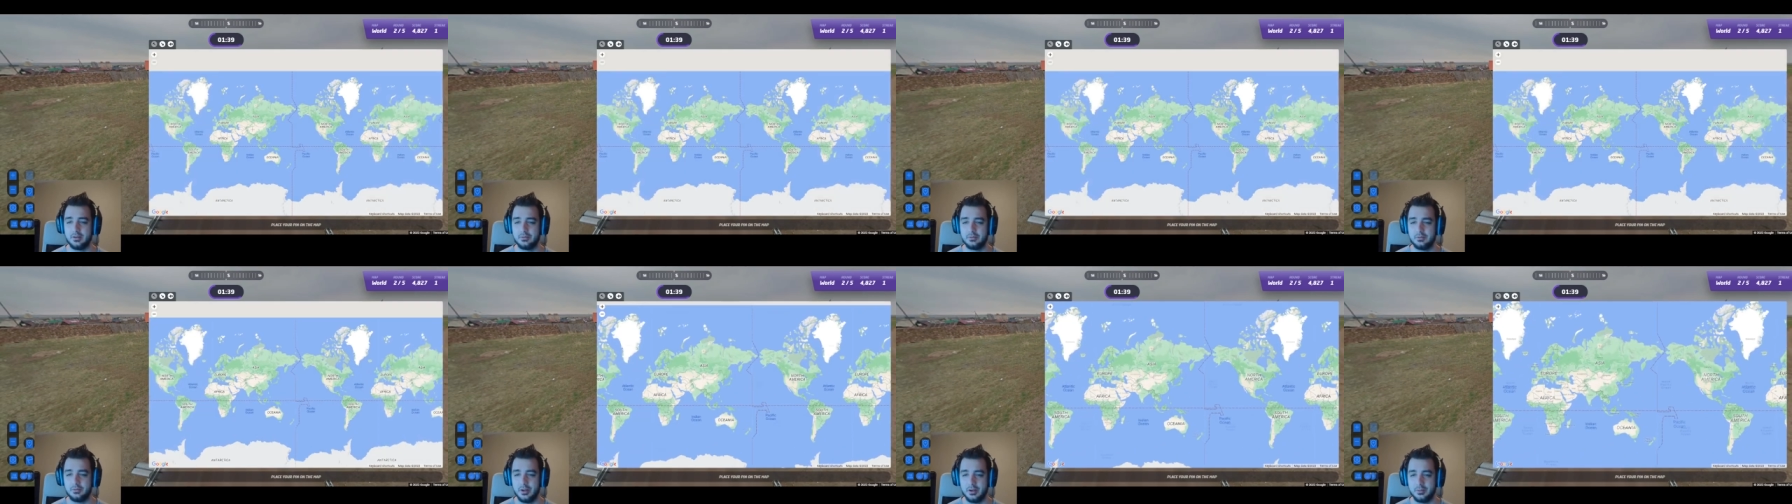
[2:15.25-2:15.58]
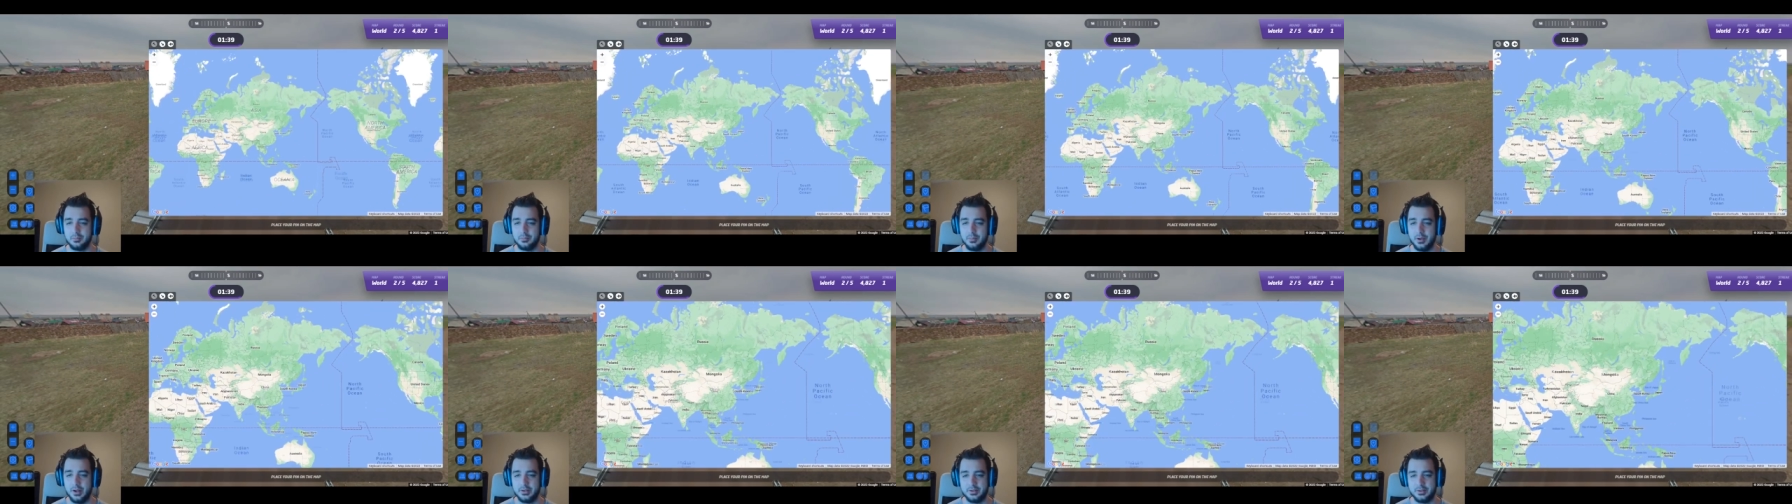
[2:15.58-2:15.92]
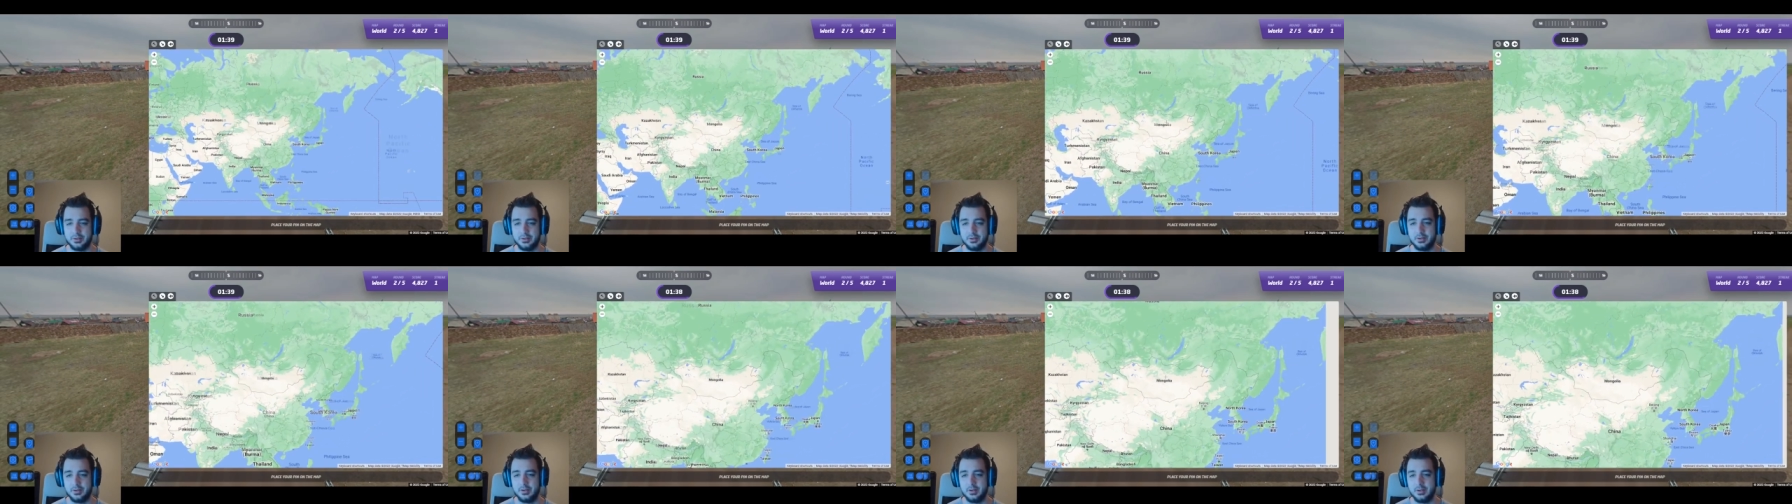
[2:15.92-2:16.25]

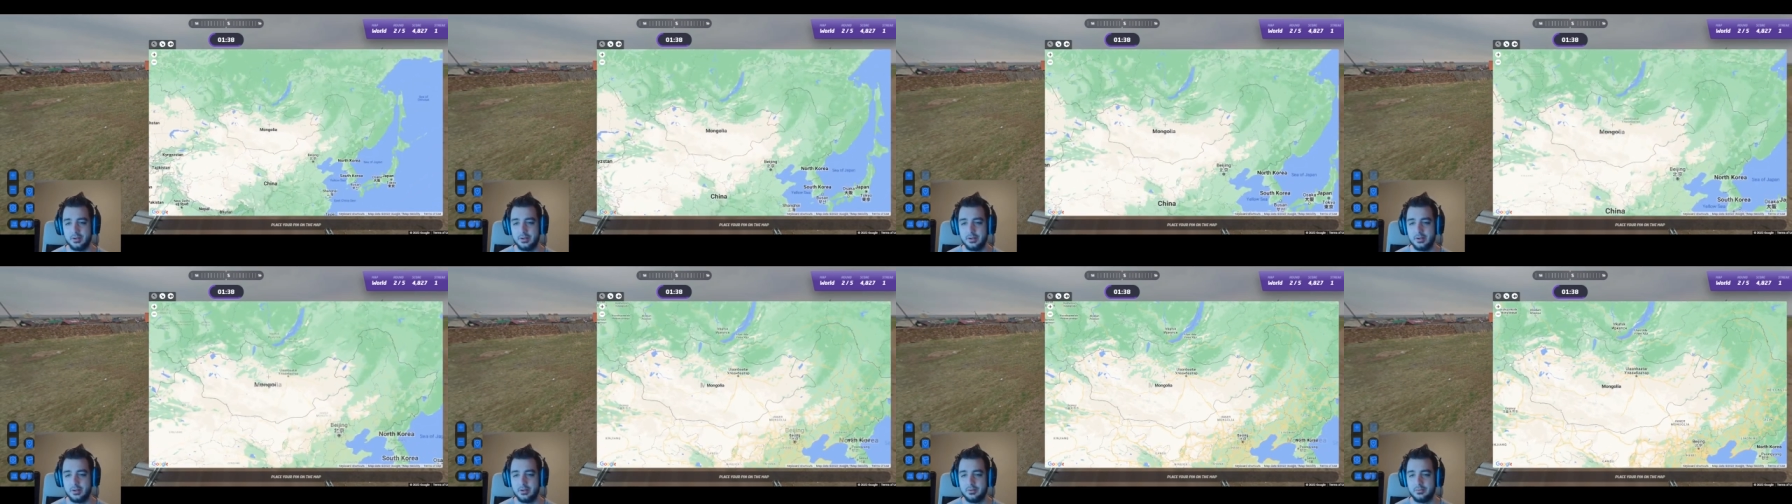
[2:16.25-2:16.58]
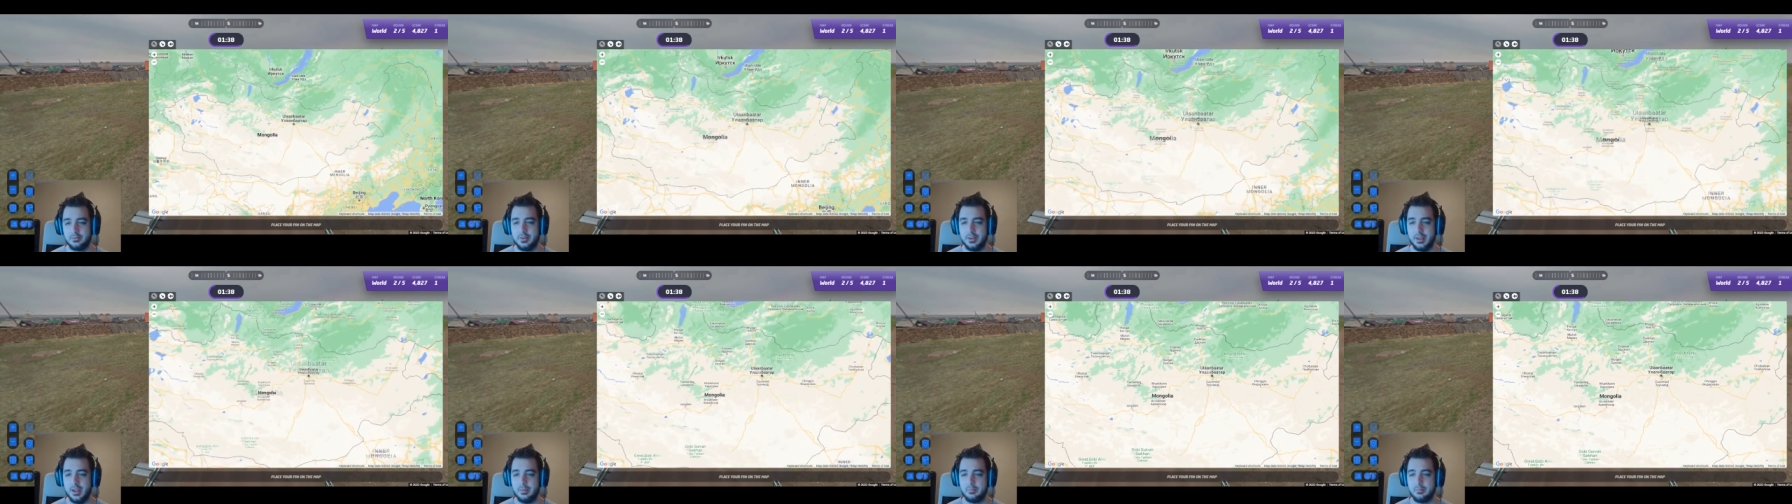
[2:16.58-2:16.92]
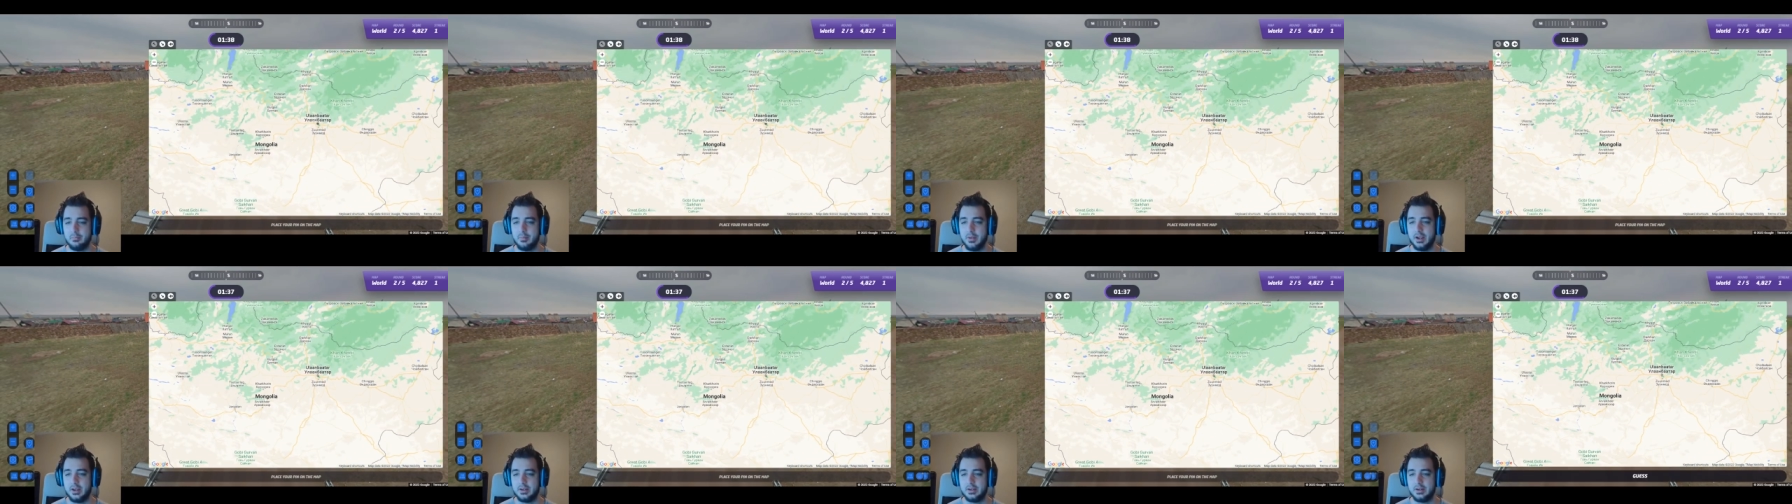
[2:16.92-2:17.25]
Ulaanbaatar that
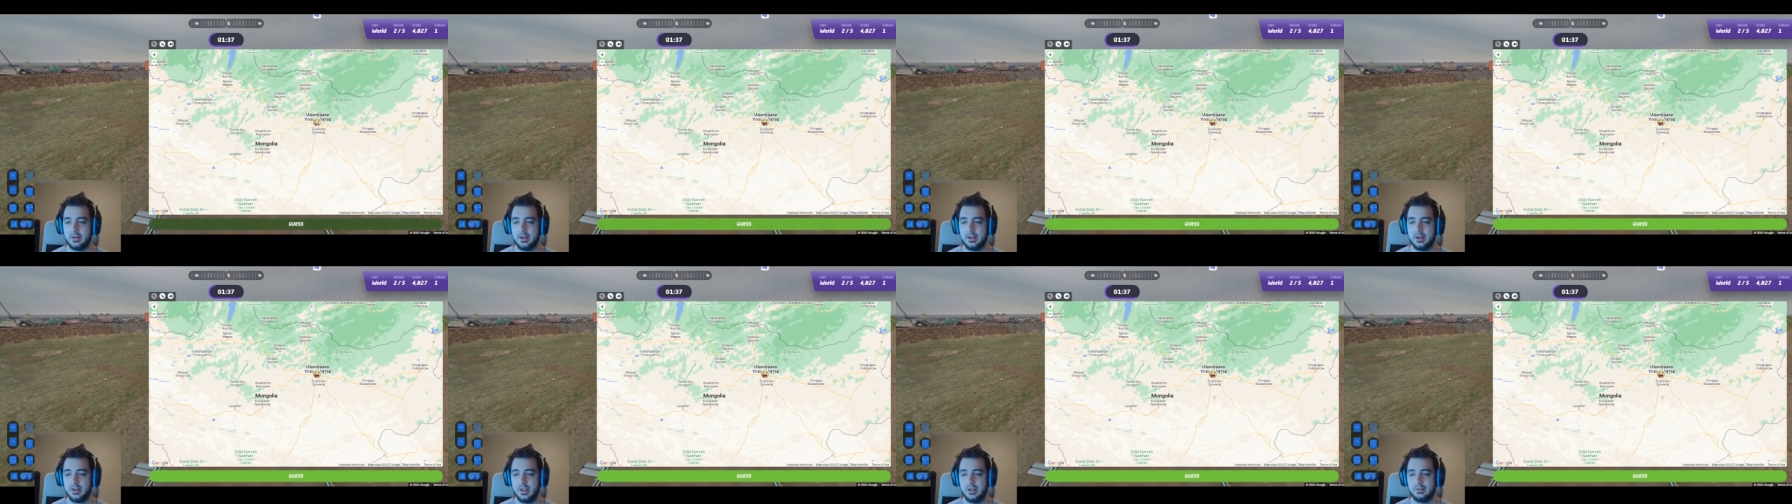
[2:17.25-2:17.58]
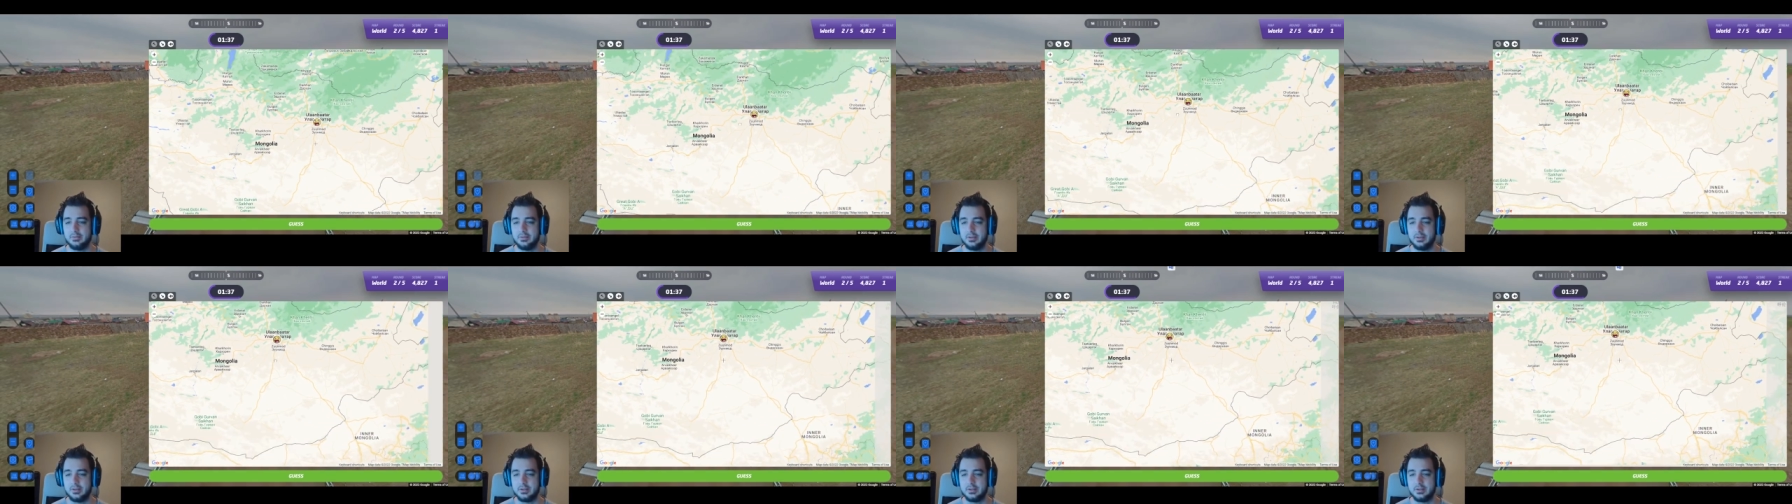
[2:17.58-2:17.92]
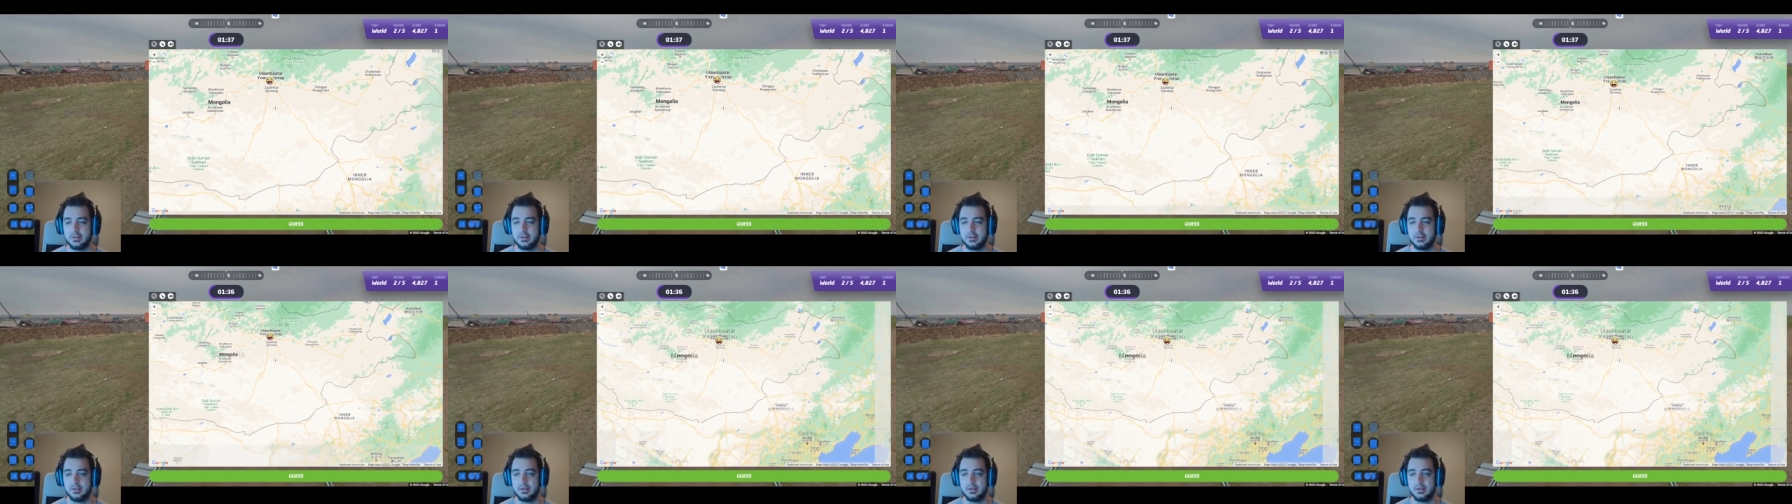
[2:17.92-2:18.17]
might not have it,